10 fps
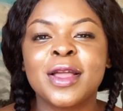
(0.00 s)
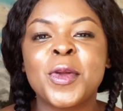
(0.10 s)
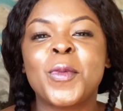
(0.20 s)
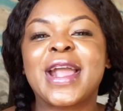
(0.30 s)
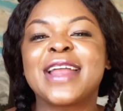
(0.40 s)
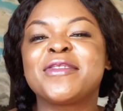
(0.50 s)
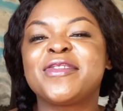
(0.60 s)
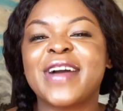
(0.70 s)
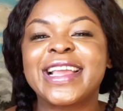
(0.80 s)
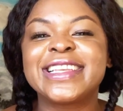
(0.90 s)
we can
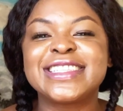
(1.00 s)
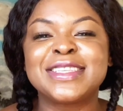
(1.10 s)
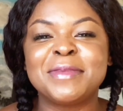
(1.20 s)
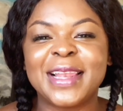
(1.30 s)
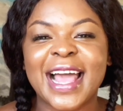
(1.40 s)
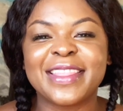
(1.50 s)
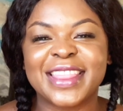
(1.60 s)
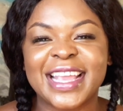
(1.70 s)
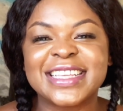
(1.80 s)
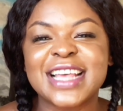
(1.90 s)
find similar
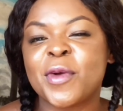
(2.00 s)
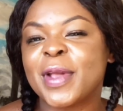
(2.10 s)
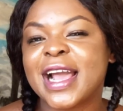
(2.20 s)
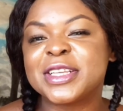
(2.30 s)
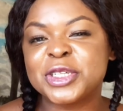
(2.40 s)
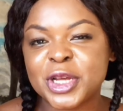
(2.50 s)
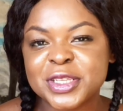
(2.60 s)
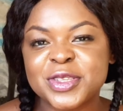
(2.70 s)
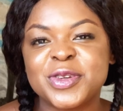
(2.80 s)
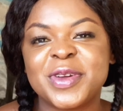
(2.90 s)
things and we can
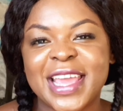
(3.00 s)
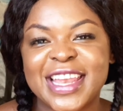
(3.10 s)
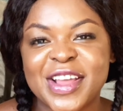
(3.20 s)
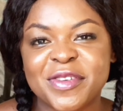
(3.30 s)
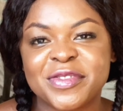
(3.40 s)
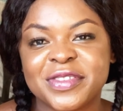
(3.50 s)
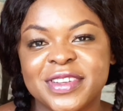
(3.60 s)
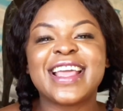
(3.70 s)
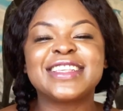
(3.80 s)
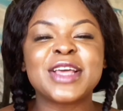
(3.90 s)
trust you enough.
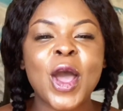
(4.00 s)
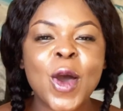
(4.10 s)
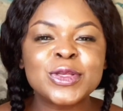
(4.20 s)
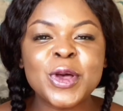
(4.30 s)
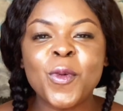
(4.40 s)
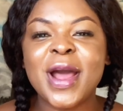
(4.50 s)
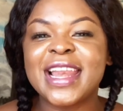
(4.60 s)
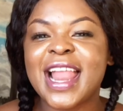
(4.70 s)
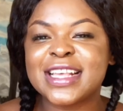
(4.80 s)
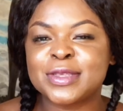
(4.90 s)
There's also
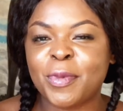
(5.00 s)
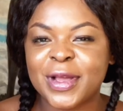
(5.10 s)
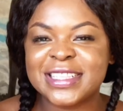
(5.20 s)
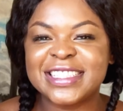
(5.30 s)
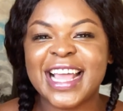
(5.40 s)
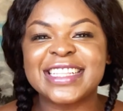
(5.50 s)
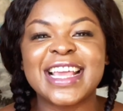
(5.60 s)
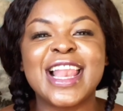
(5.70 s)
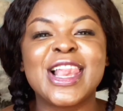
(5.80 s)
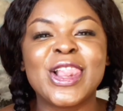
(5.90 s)
one last point that
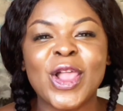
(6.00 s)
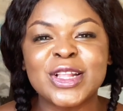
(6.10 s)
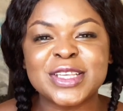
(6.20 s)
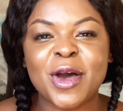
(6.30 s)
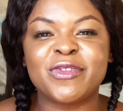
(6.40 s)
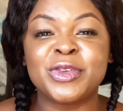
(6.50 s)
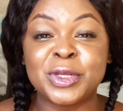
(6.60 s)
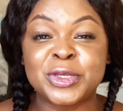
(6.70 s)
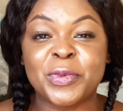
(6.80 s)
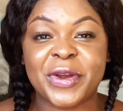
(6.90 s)
a lot of
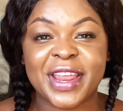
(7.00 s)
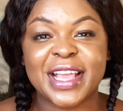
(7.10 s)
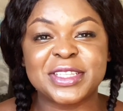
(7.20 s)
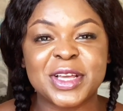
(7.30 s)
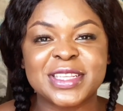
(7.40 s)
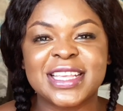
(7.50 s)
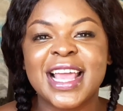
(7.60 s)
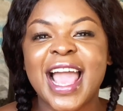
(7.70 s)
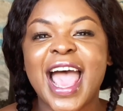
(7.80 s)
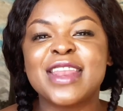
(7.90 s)
YouTube creators
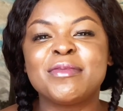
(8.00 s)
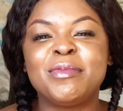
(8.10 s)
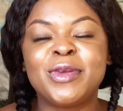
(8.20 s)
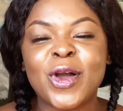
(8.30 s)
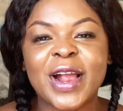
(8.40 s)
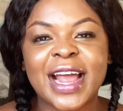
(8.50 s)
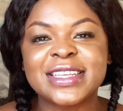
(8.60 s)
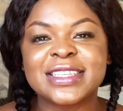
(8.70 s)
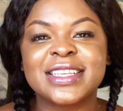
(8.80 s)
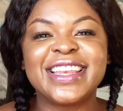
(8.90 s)
and
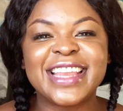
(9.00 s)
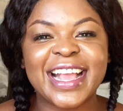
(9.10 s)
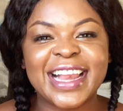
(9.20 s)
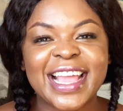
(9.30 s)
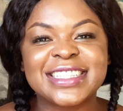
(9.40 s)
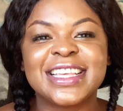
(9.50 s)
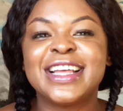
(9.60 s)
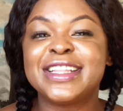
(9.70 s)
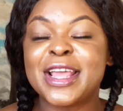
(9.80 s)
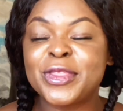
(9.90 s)
bloggers neglect.
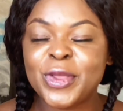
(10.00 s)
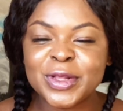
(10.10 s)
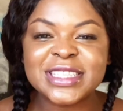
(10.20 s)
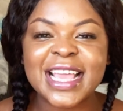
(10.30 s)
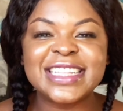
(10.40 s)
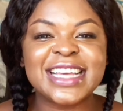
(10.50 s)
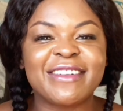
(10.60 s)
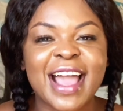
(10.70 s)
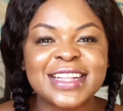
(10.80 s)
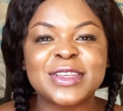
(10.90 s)
They don't
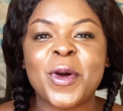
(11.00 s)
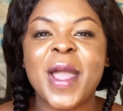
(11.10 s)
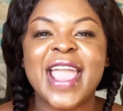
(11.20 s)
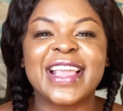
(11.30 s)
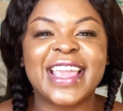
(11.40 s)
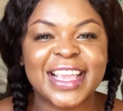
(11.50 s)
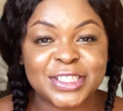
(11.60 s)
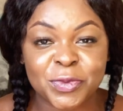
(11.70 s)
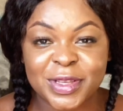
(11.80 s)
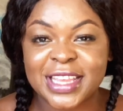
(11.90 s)
interact or
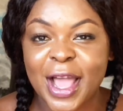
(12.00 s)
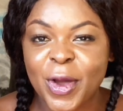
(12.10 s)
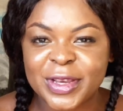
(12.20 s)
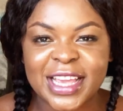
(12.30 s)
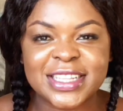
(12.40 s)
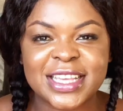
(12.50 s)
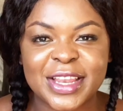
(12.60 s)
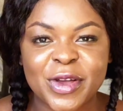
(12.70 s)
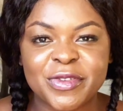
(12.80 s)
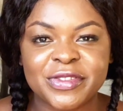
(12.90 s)
engage with their audience
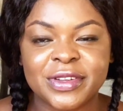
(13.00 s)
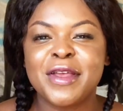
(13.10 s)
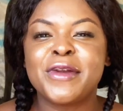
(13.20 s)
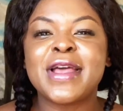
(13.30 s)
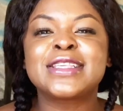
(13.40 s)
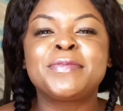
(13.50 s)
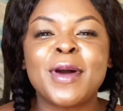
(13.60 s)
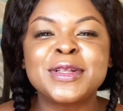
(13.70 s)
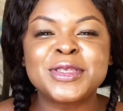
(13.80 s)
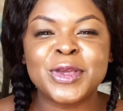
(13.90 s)
enough.
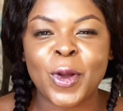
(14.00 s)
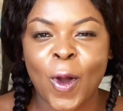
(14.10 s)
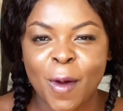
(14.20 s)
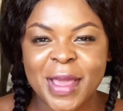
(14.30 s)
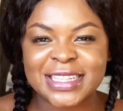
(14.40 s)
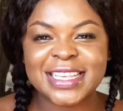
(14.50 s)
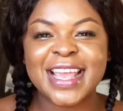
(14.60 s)
Respond to your comments,